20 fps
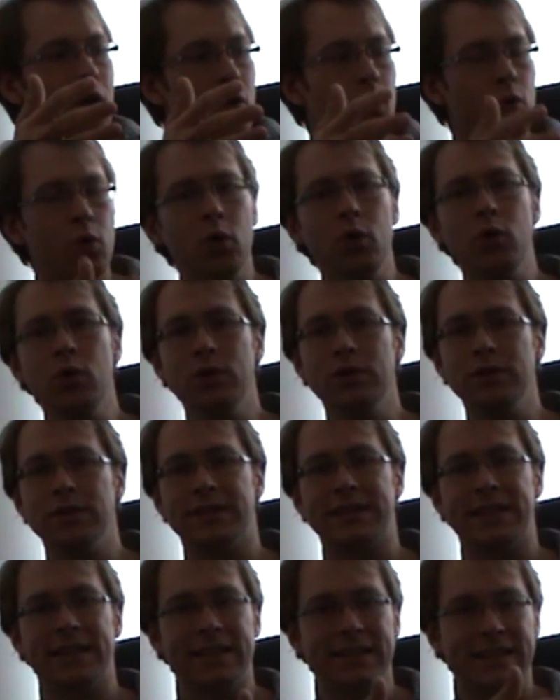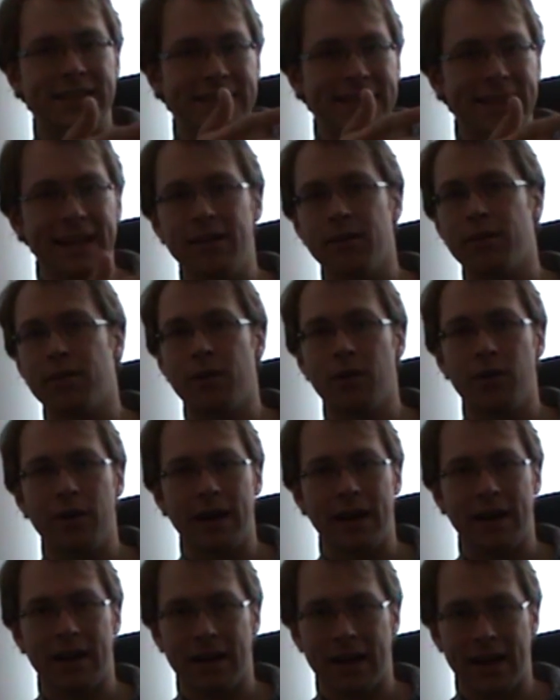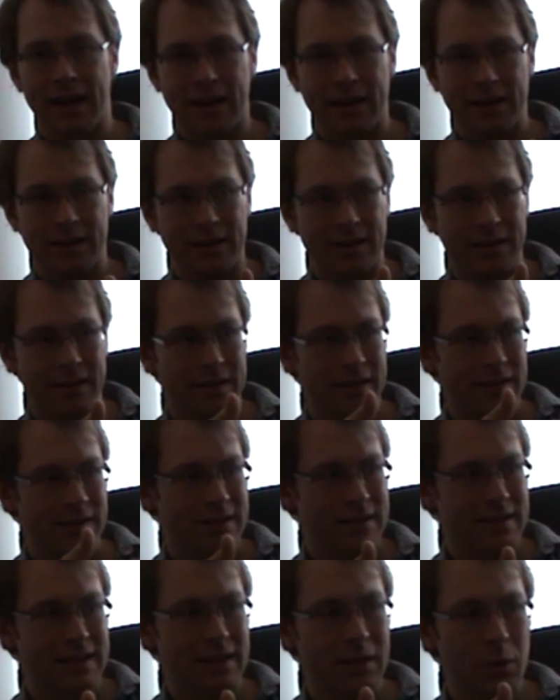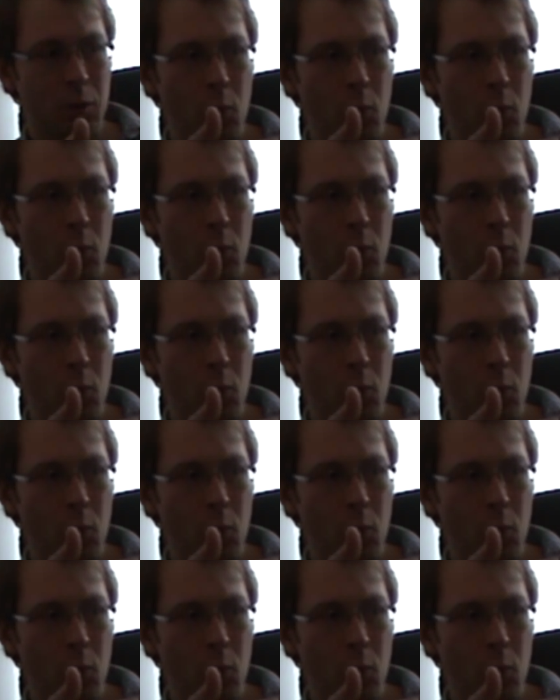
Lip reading: rules and censoring, and